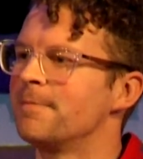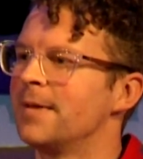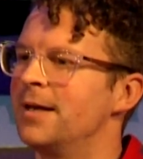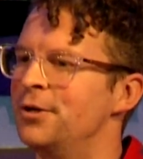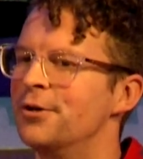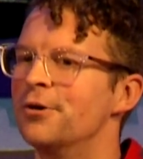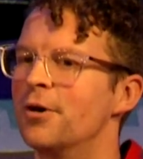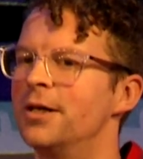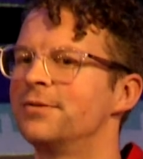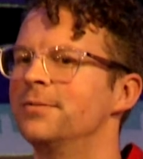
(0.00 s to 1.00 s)
And you can
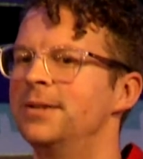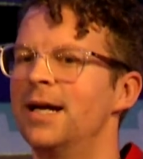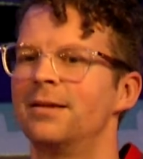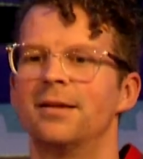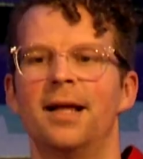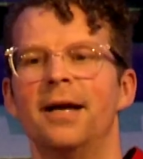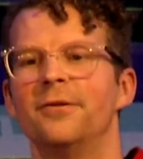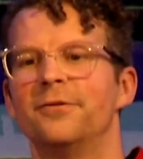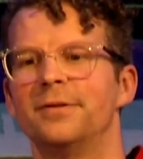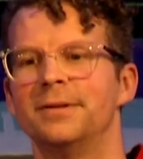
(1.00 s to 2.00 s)
cross from death to life
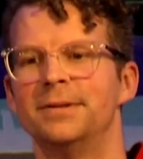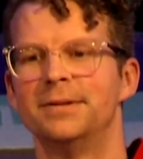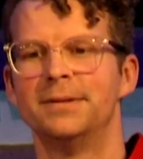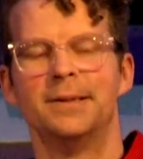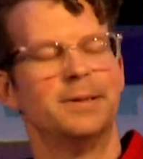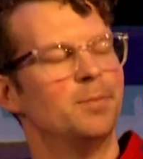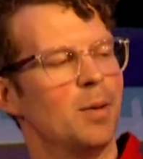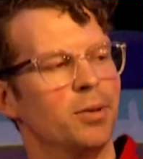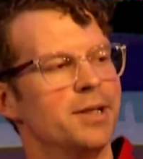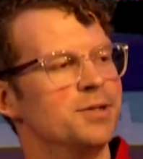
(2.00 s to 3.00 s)
by
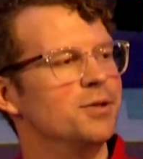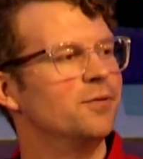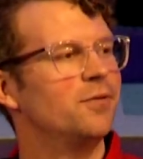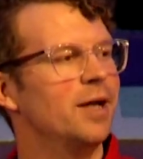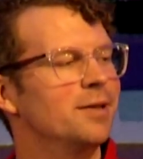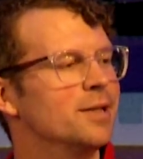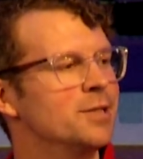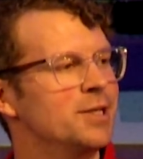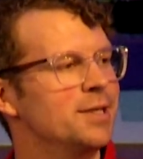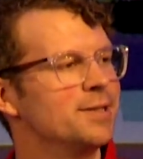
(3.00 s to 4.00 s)
placing your faith in
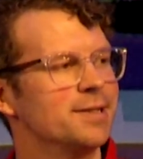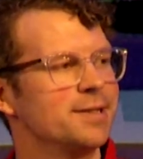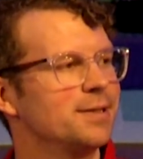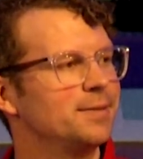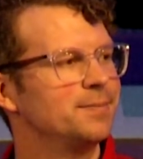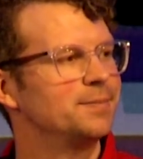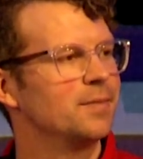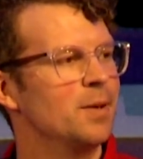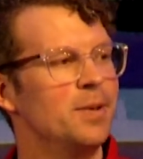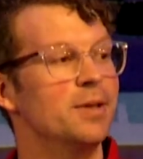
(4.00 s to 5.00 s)
Jesus.
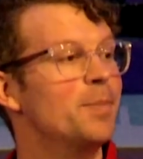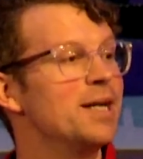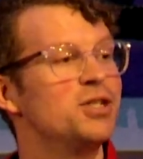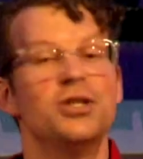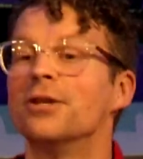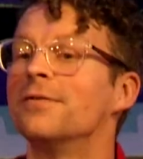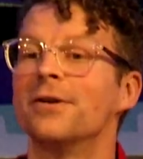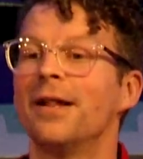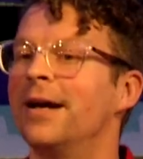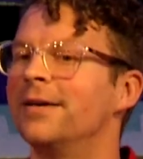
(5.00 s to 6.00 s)
It'll be the best year of your
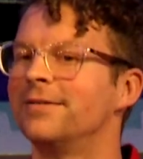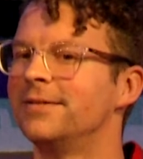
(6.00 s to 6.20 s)
life.